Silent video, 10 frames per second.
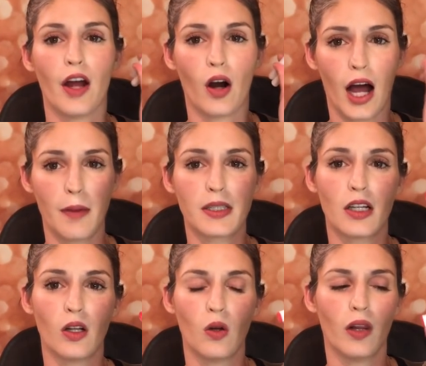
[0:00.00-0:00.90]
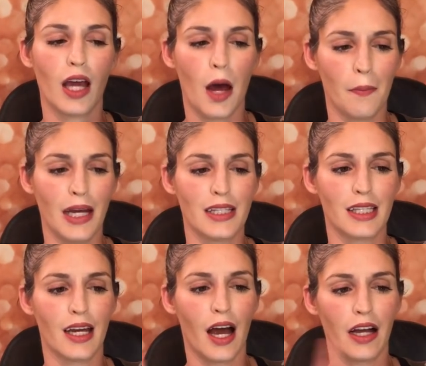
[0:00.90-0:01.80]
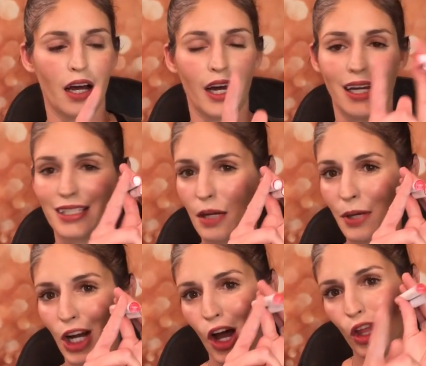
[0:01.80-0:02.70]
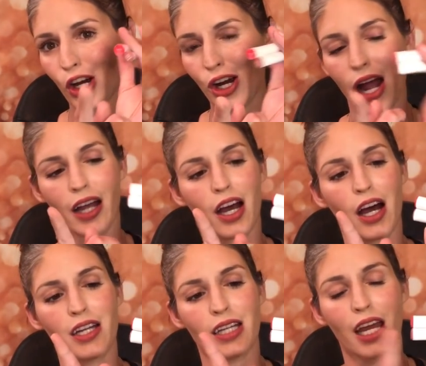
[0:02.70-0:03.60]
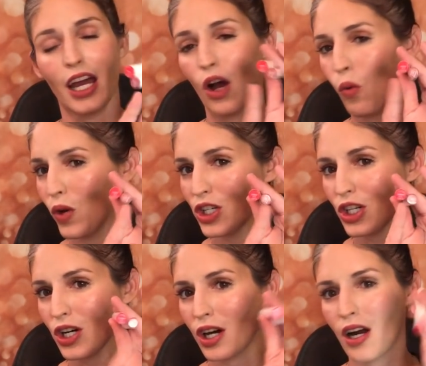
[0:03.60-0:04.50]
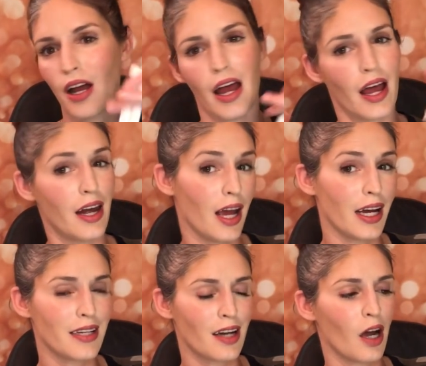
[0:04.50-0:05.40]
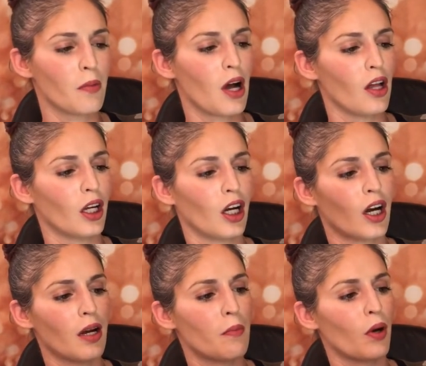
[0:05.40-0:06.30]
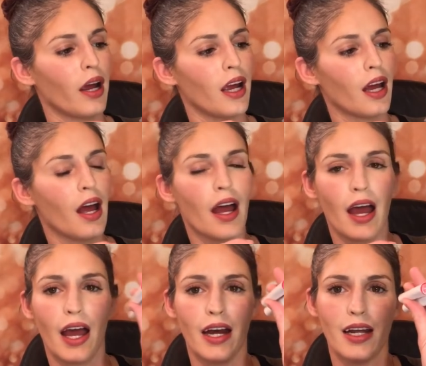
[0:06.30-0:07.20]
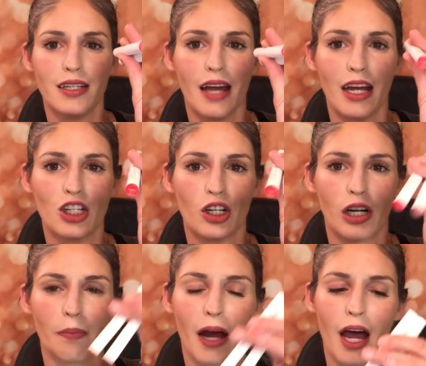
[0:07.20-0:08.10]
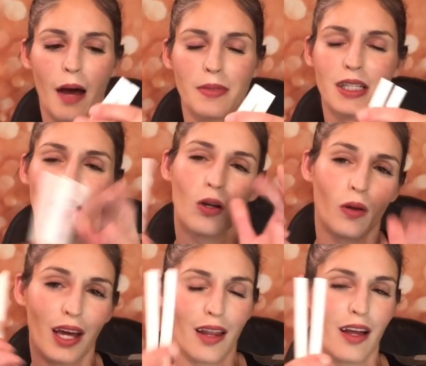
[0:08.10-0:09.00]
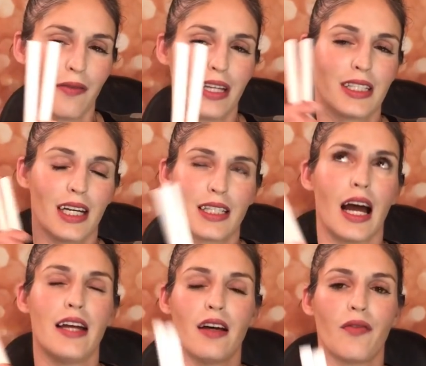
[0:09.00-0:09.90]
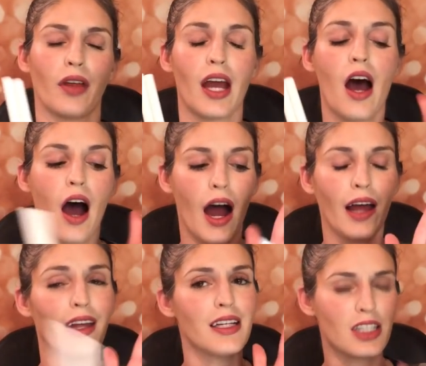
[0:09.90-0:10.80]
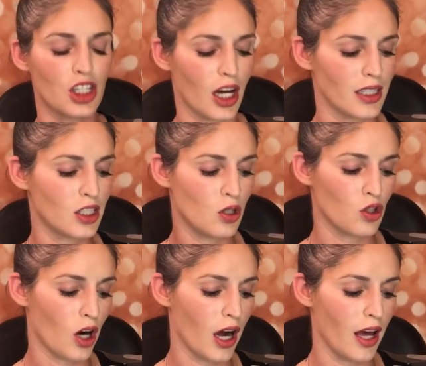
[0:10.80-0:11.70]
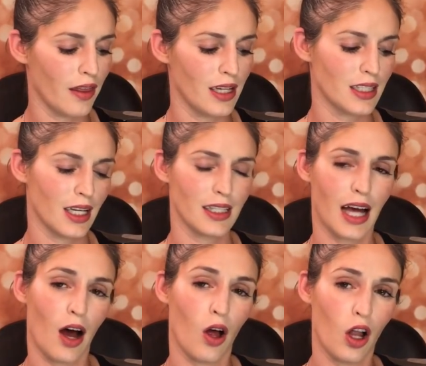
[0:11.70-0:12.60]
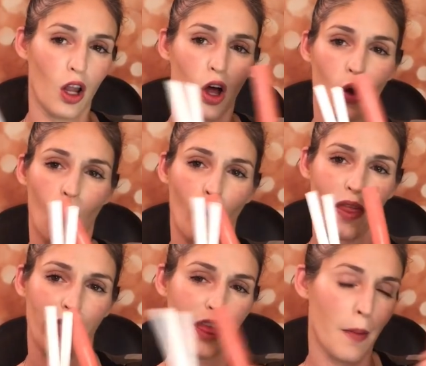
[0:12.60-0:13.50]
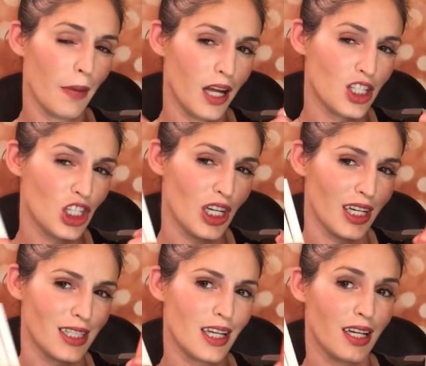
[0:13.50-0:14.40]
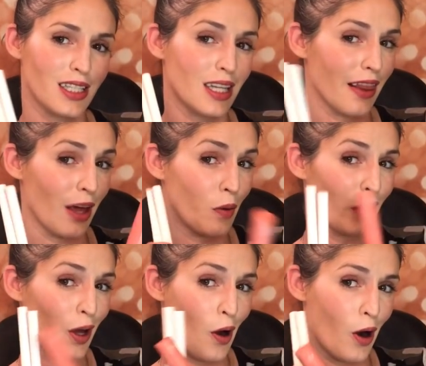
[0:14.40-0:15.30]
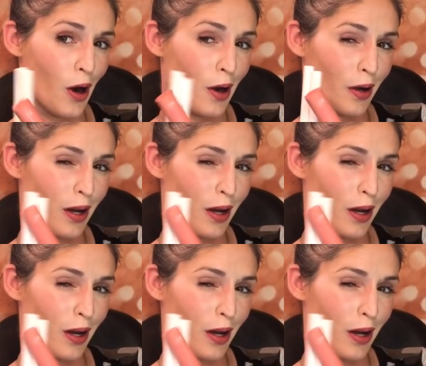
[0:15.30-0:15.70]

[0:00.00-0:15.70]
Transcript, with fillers: they are absolutely amazing. I got a summer color, I got a winter and anytime color, brink and day trip. I absolutely love these things. I definitely highly suggest you try these things out along with the blush sticks because they really are